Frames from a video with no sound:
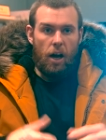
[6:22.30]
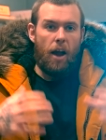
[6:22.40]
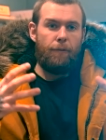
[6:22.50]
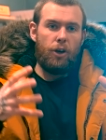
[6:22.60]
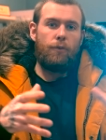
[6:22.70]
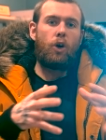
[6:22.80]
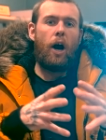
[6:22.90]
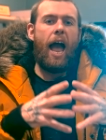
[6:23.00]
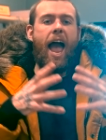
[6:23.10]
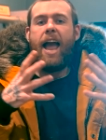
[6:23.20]
If you've
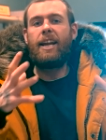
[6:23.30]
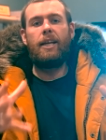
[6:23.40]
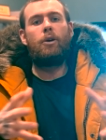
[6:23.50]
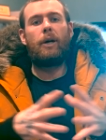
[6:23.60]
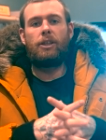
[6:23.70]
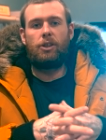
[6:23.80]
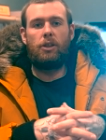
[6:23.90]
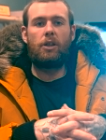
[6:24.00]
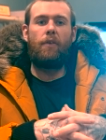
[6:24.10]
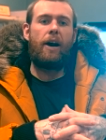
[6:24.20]
got any
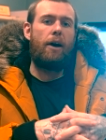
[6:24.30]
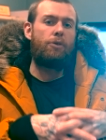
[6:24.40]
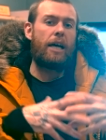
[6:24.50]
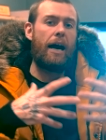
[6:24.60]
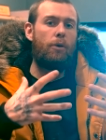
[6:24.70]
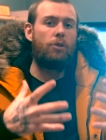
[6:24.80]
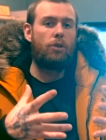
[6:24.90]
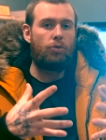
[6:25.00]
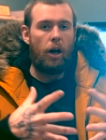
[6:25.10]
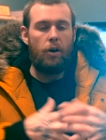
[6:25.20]
questions around how to
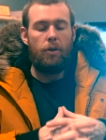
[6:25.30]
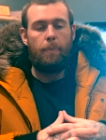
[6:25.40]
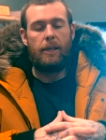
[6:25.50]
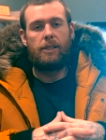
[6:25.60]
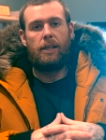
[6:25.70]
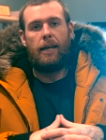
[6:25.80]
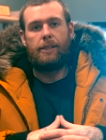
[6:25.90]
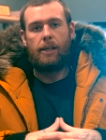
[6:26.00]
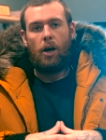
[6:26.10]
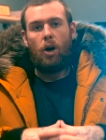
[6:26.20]
grow the
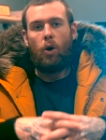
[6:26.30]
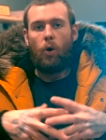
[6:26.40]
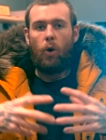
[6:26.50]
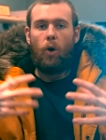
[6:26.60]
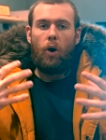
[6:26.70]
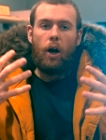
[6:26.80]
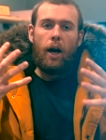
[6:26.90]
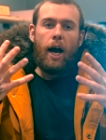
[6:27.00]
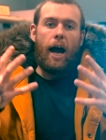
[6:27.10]
business or